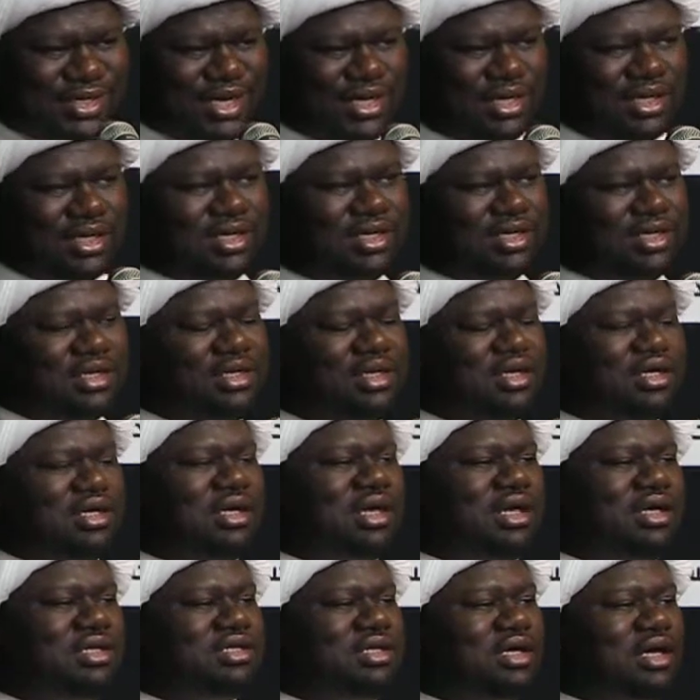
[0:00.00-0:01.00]
etiquette and
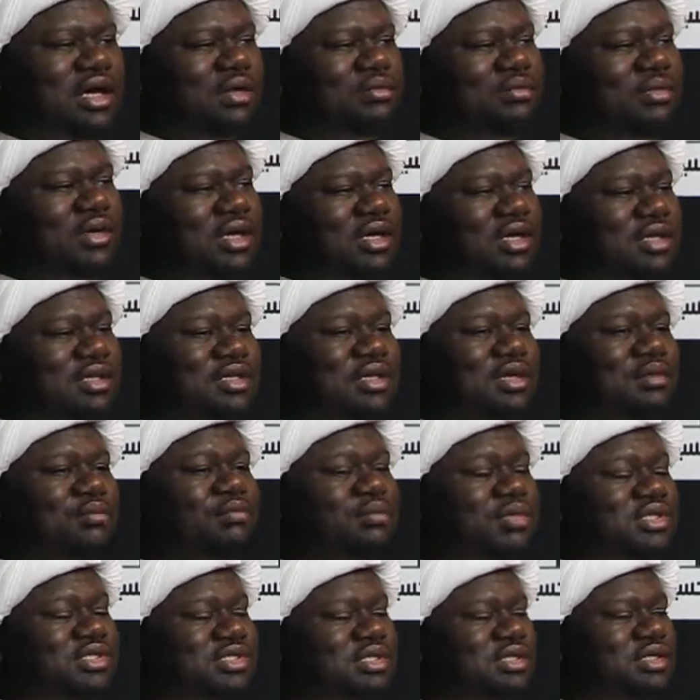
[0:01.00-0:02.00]
adab
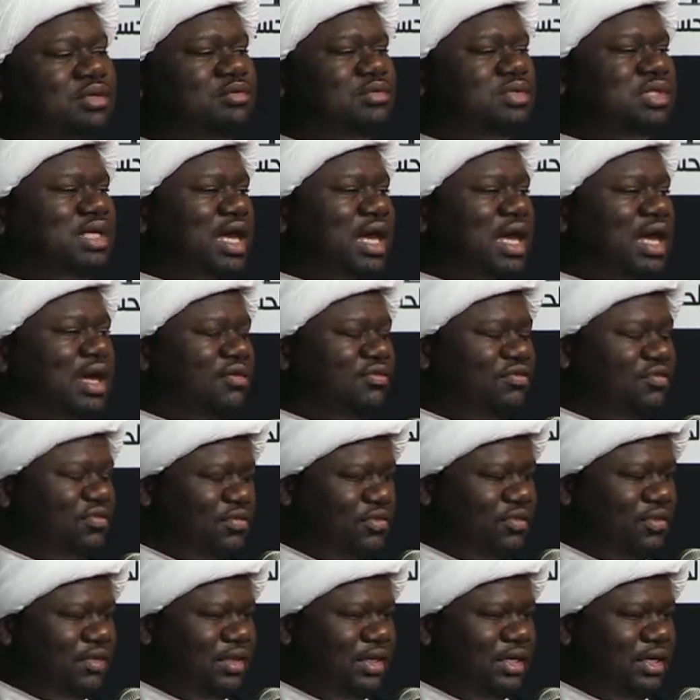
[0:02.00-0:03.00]
that Muslims have.
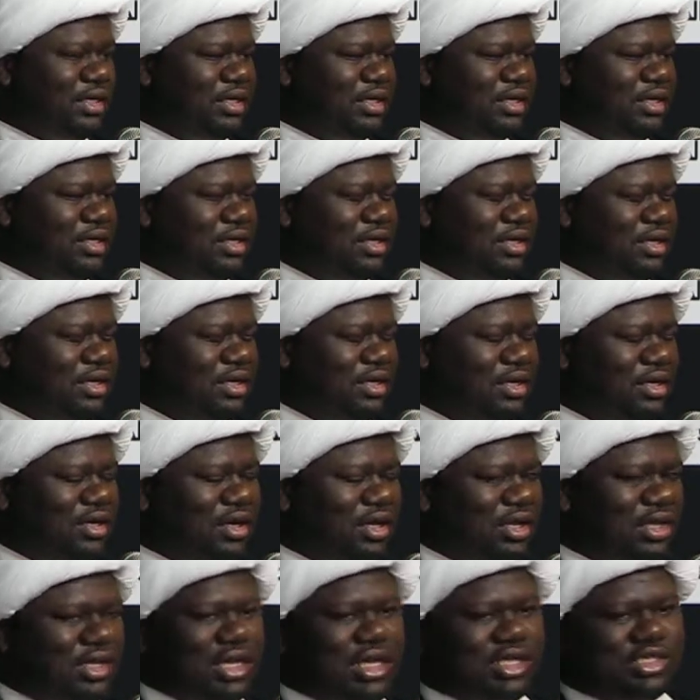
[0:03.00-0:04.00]

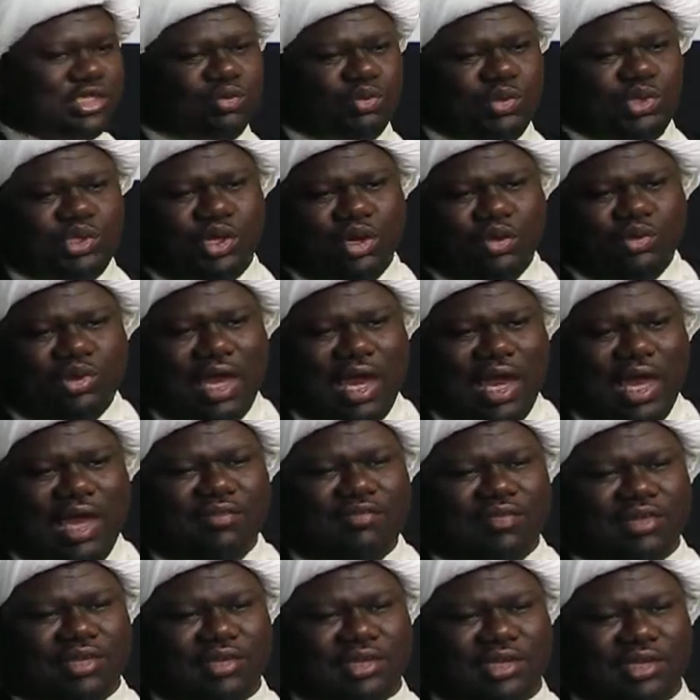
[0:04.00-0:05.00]
Unless we don't
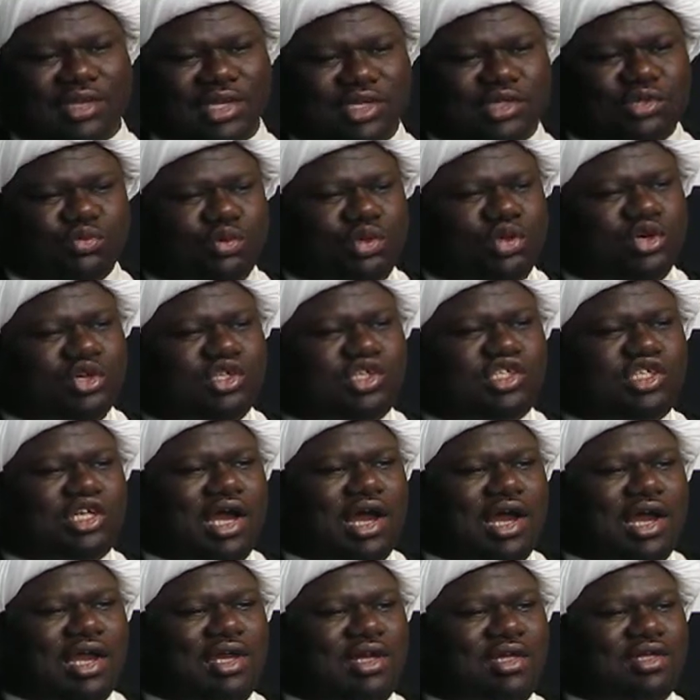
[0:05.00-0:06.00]
have it, unless we are
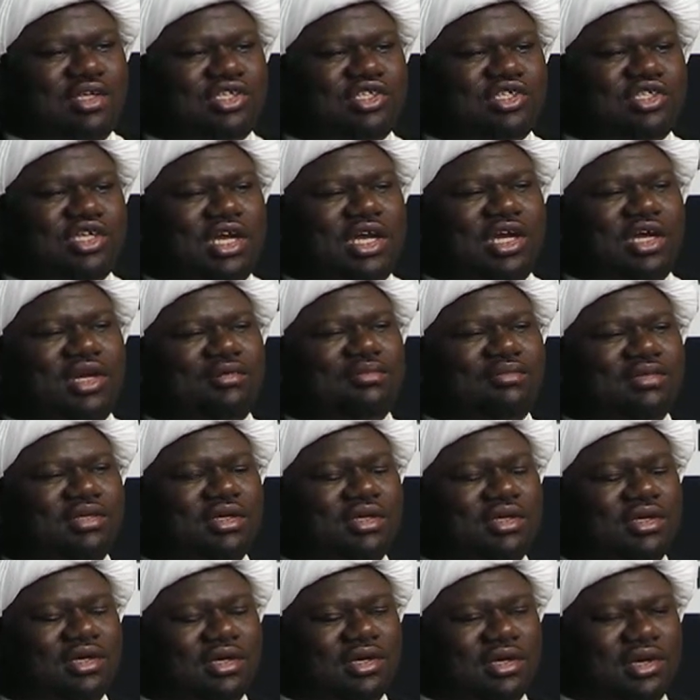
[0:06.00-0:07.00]
shy and ashamed
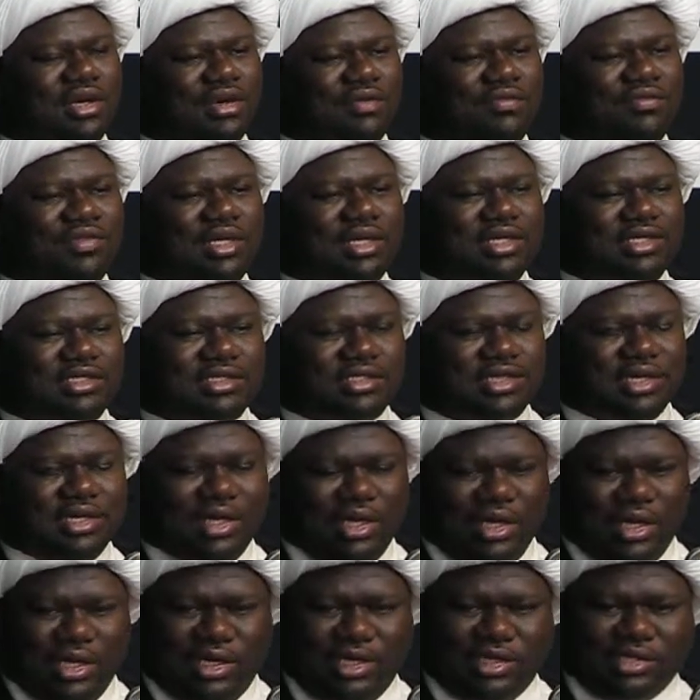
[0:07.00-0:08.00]
of this."
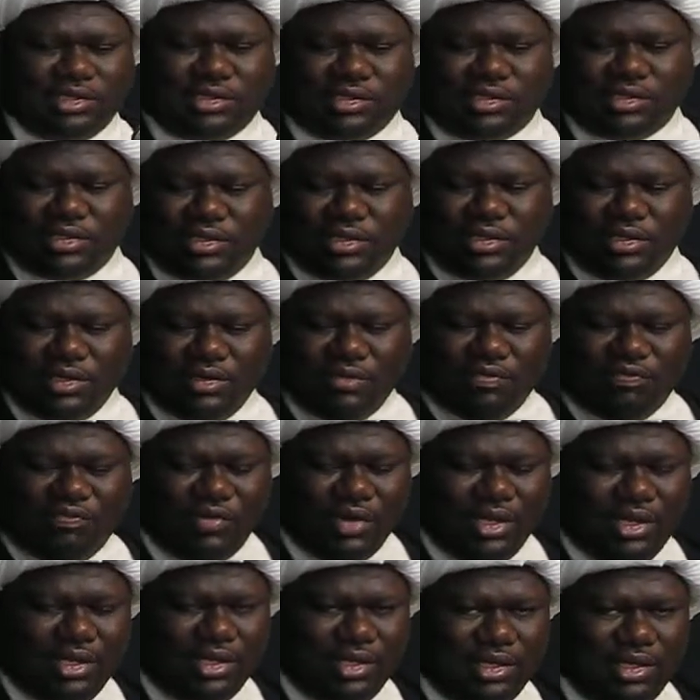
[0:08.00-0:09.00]
And it's
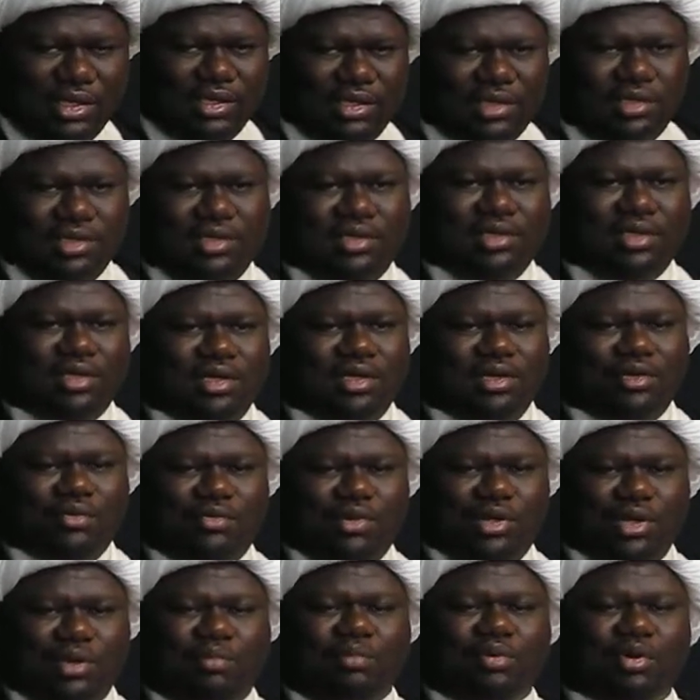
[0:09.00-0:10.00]
funny
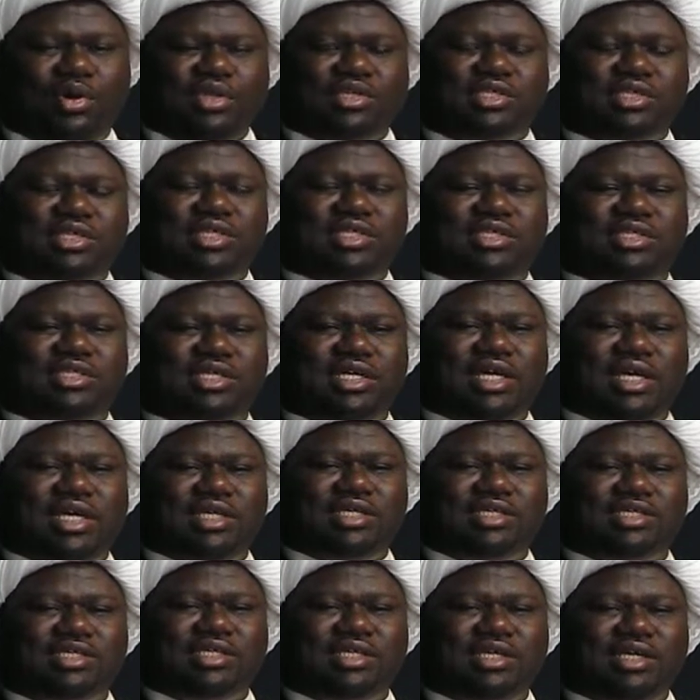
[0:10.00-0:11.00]
when a person
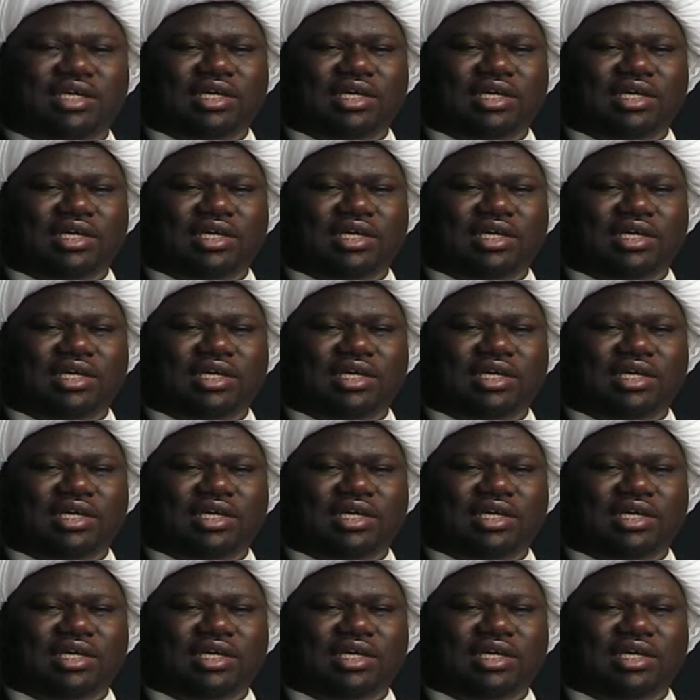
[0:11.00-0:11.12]
says,